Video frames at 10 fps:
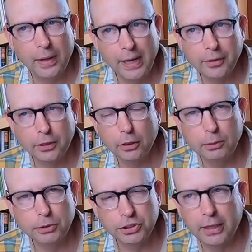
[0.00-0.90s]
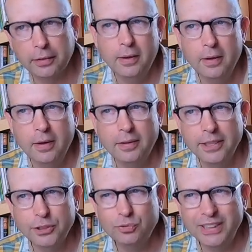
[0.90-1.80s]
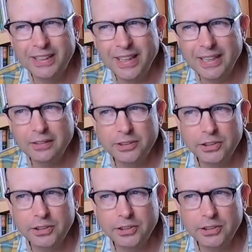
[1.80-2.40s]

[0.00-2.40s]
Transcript: and the global south. This relentless